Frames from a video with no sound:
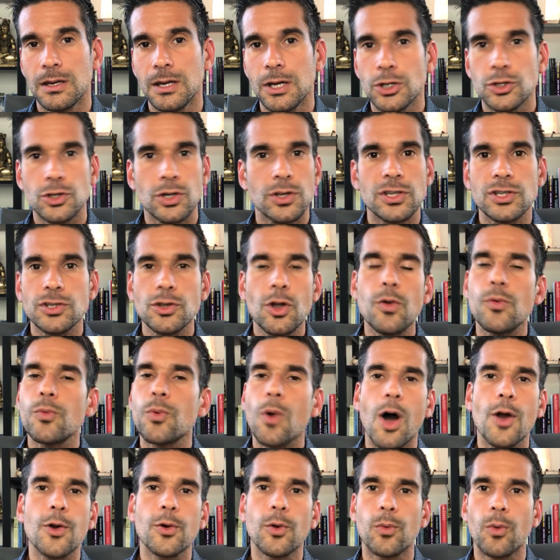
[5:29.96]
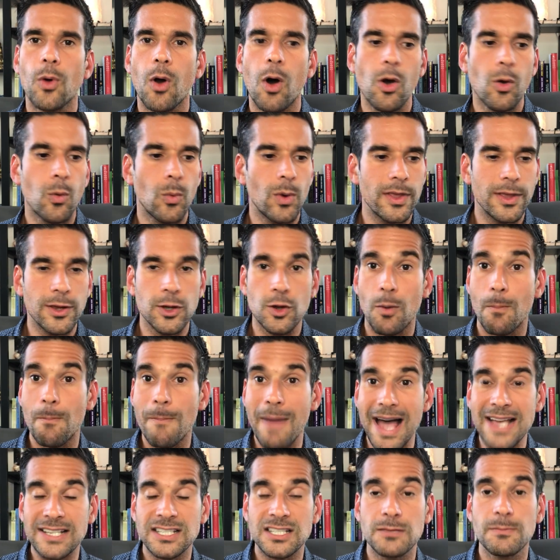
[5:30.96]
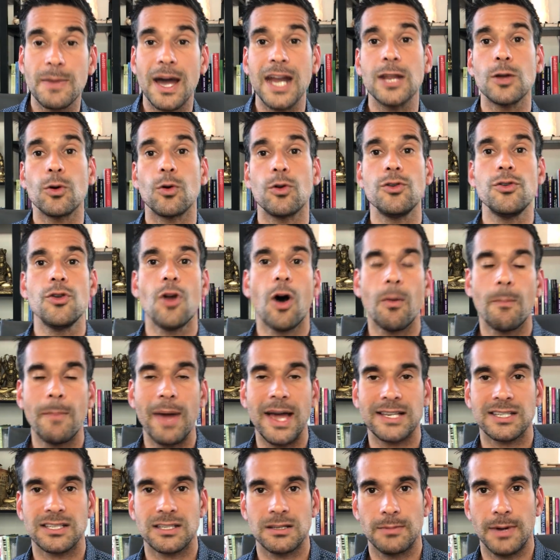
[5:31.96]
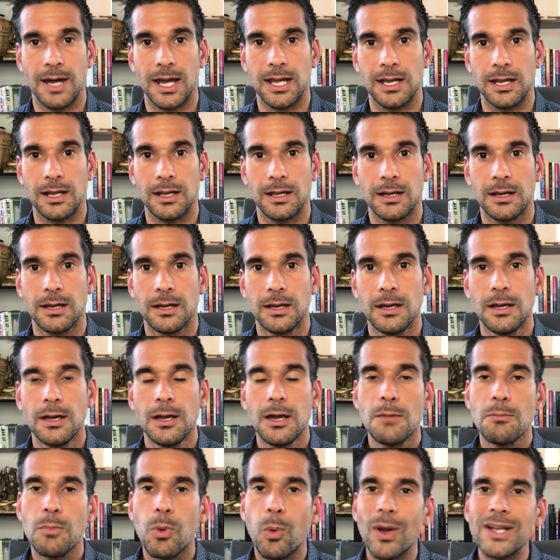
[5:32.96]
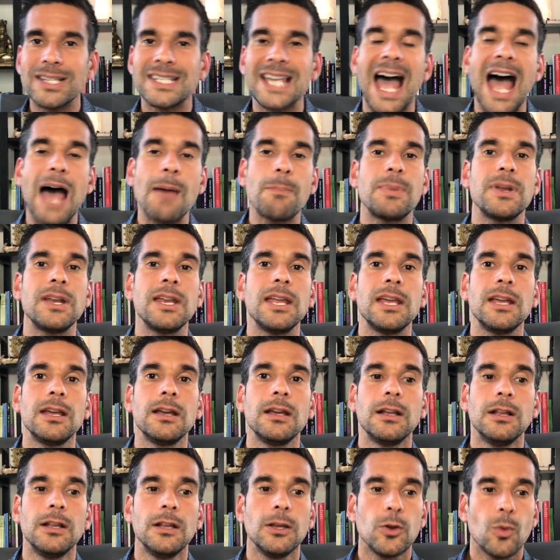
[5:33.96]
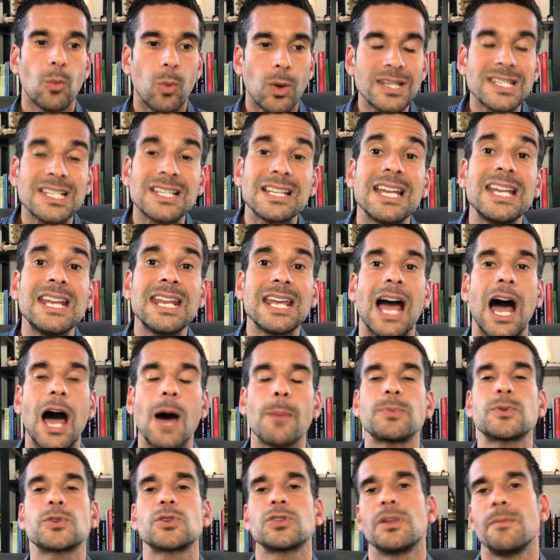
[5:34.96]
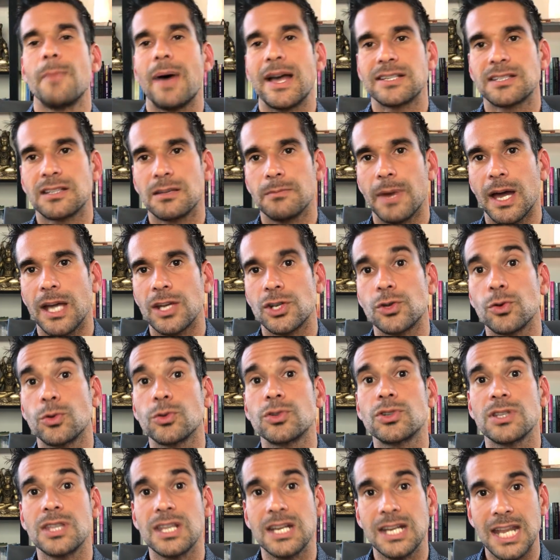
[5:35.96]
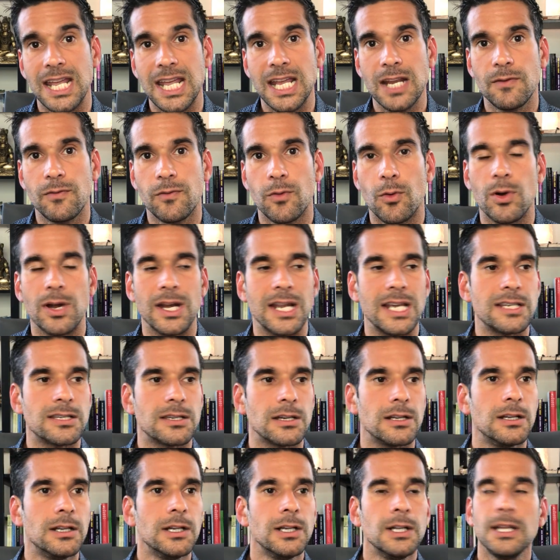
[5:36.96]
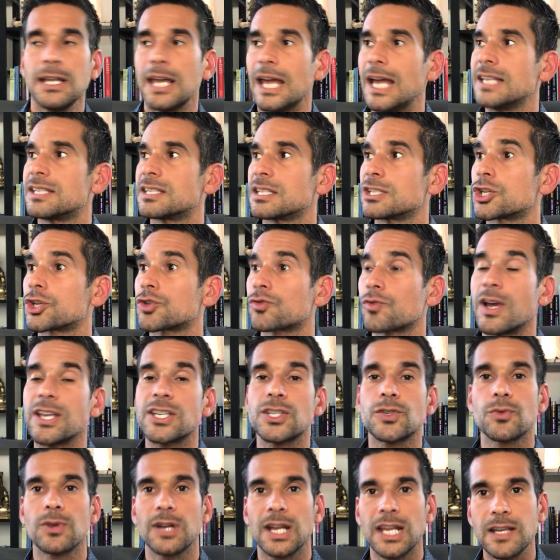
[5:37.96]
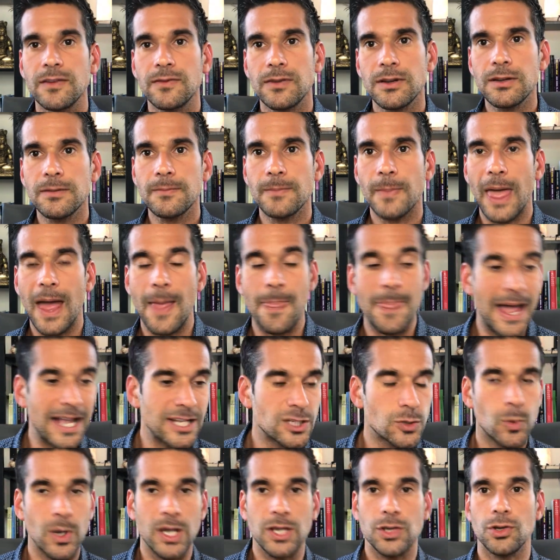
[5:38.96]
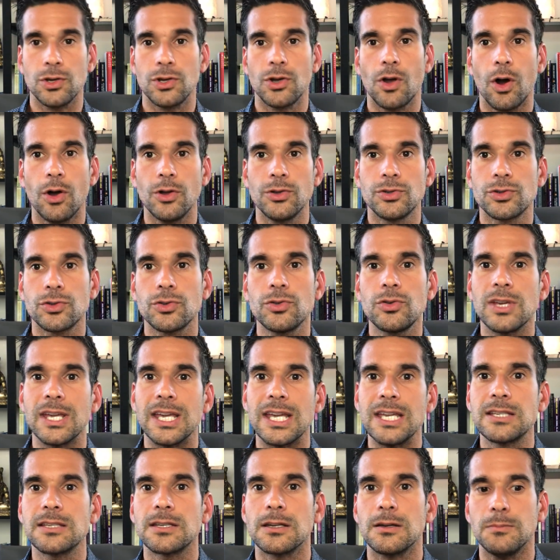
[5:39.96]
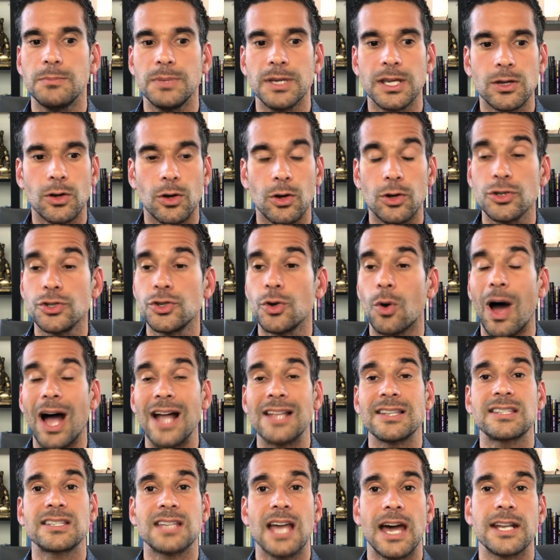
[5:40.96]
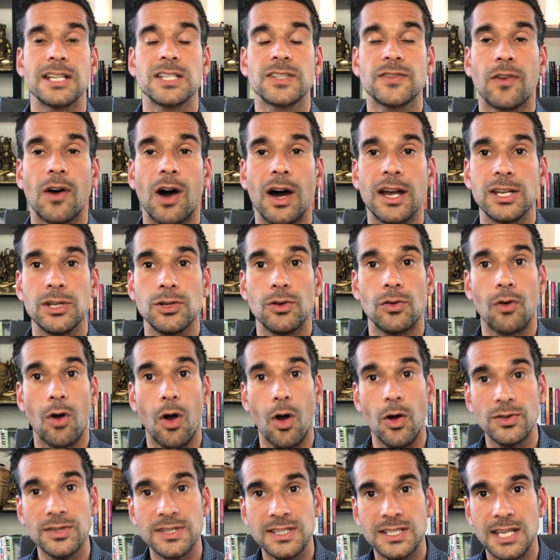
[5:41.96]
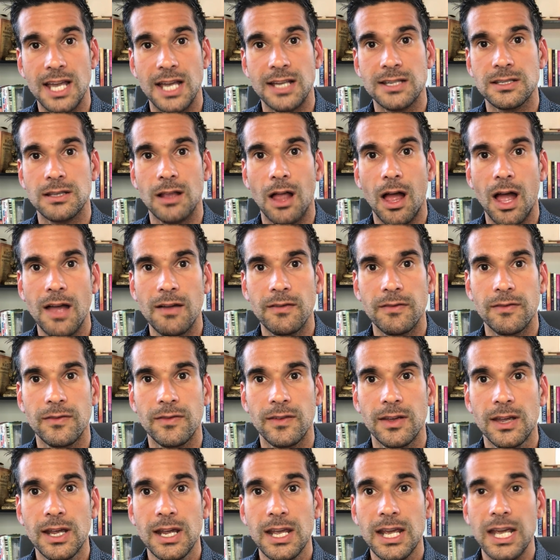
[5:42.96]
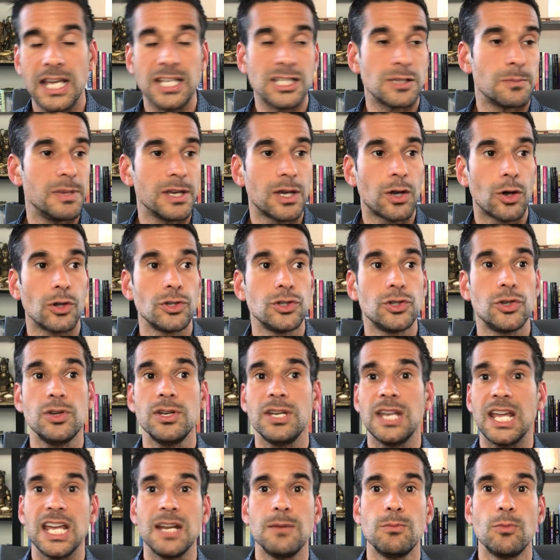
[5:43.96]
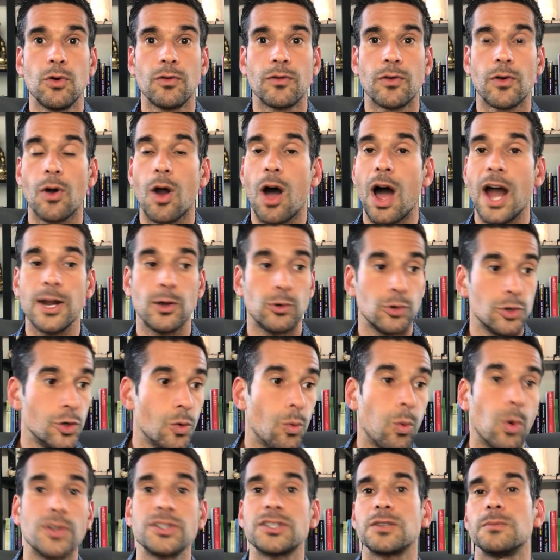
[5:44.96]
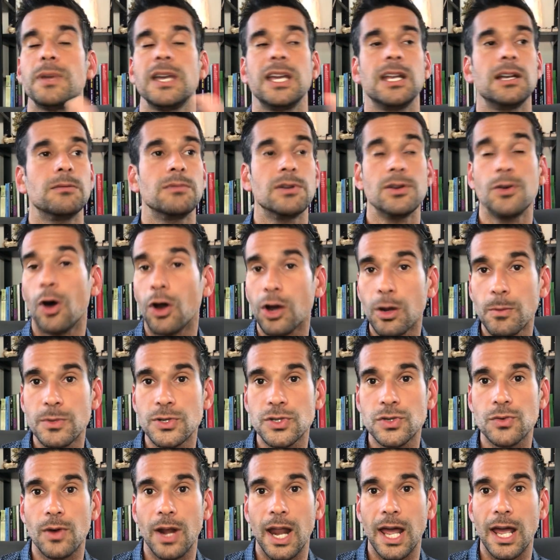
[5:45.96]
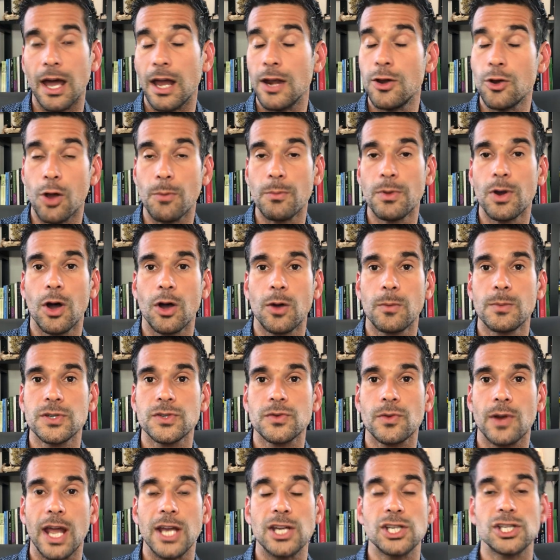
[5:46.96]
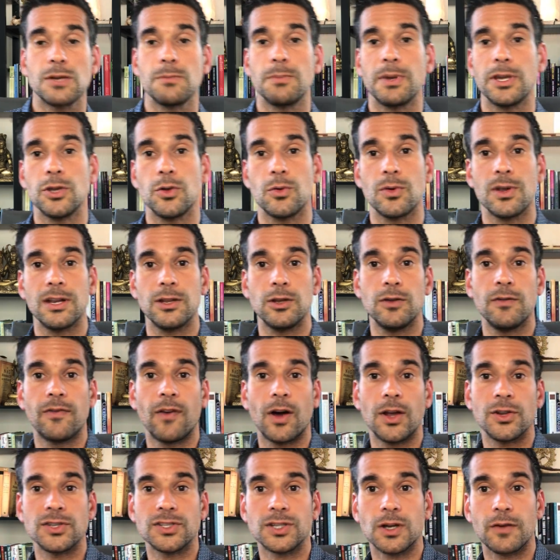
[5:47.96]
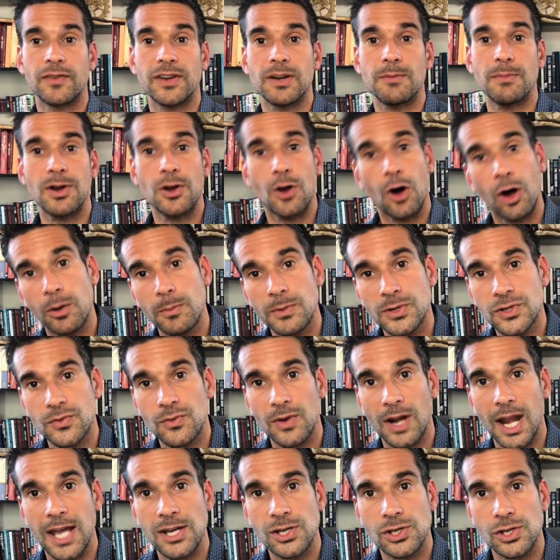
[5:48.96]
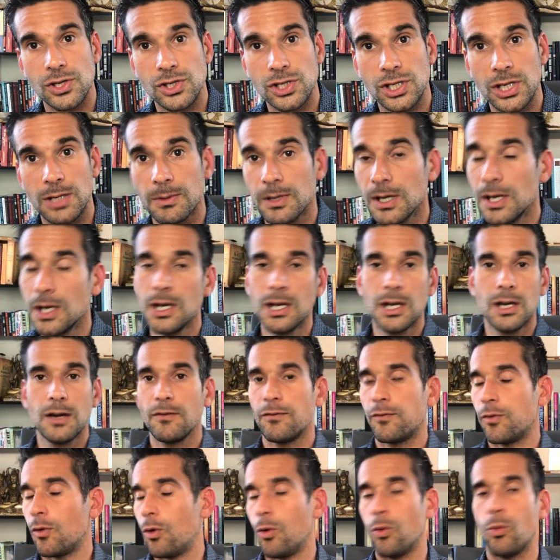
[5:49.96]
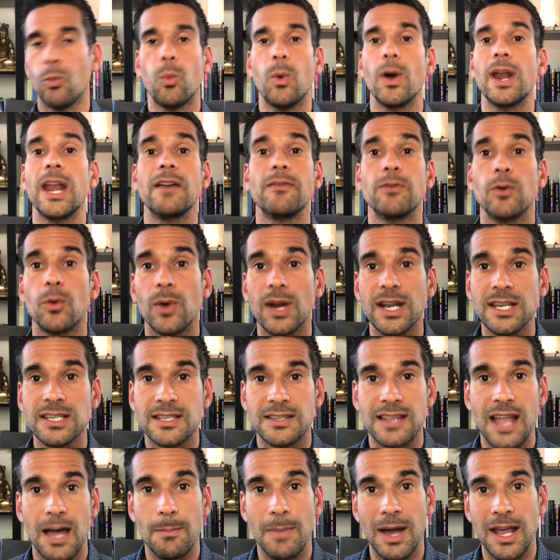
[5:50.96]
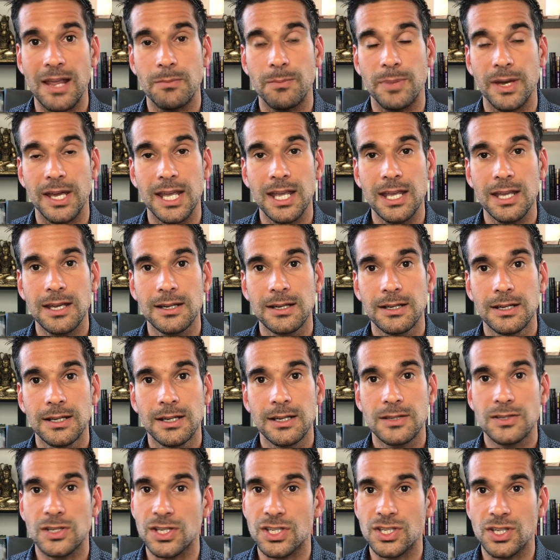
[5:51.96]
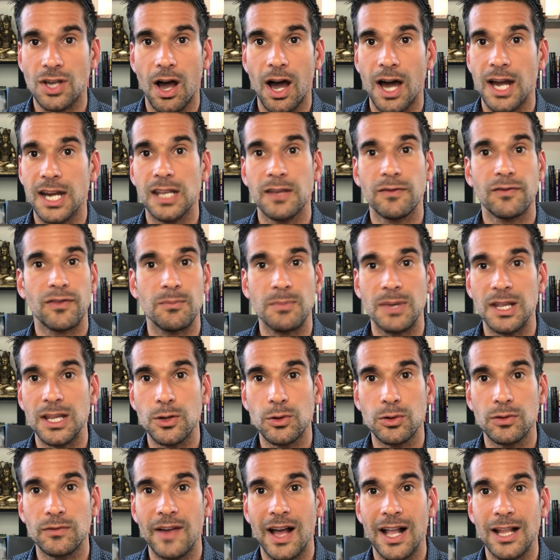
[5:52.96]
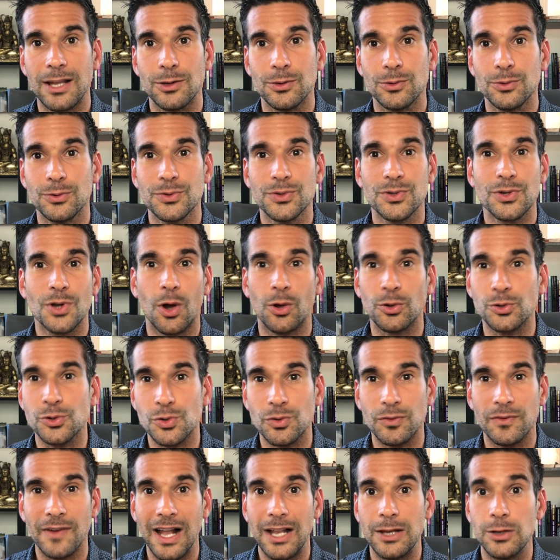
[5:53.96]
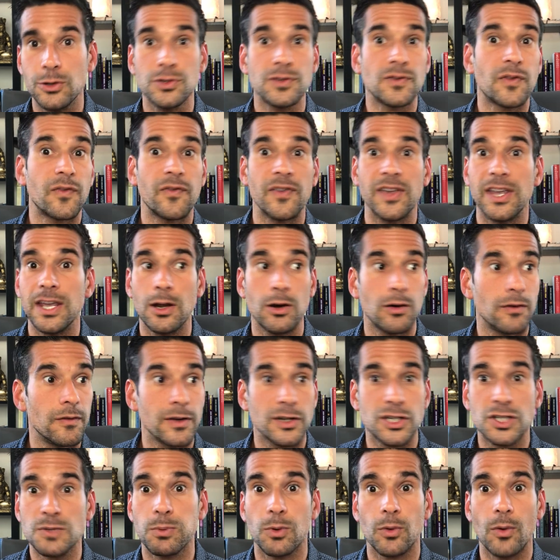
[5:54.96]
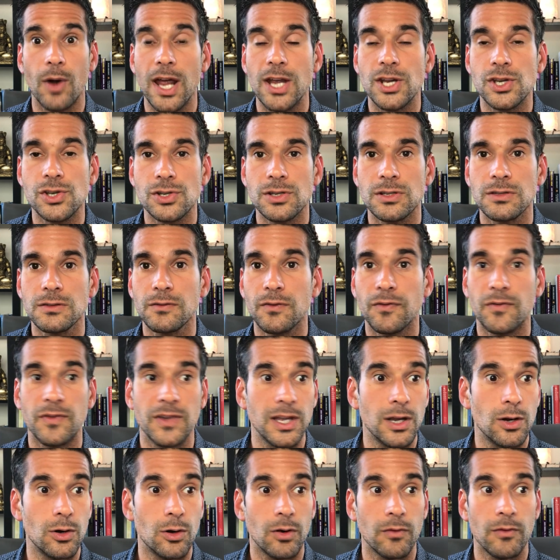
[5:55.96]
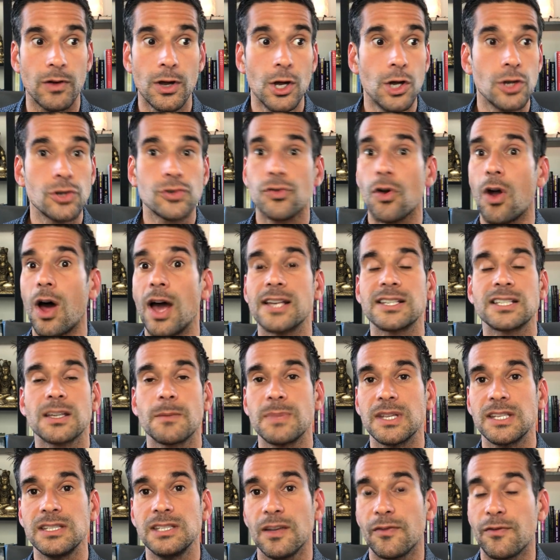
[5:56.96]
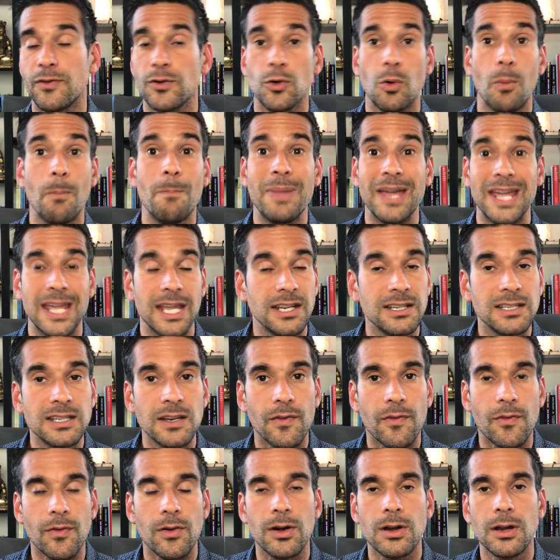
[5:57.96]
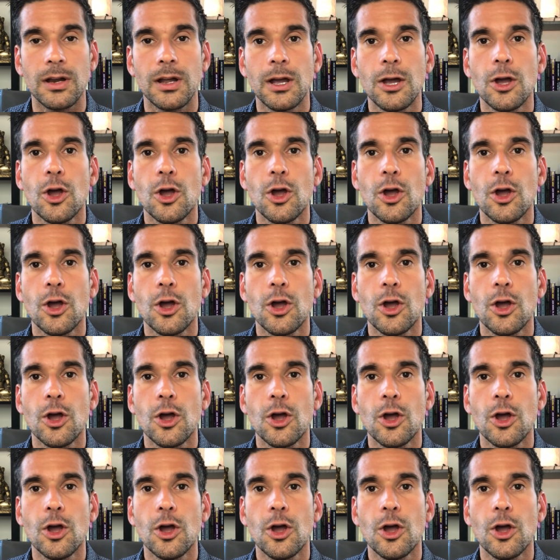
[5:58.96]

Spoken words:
So there's no right or wrong whether you're masturbating or not masturbating. But what's happening, what's leading up to the masturbation or to the need for it? Is it it's a stress reliever and that's where you go to? Is it because you're unsatisfied in your own sex life? Is it because you need more variety or you want to be in a non-monogamous relationship, but you find yourself in a monogamous relationship for whatever reason that may be? Society, familial values, cultural values, fear of exploration, fear of trying something different or being different.